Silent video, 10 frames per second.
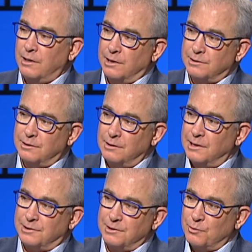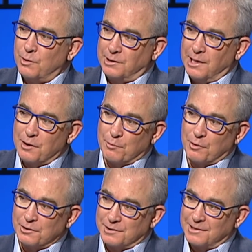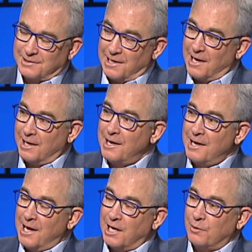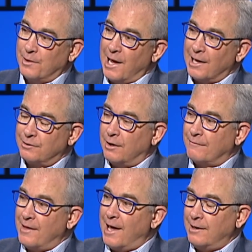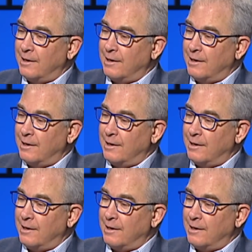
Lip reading: It's to listen to what the other person is saying and to react off that.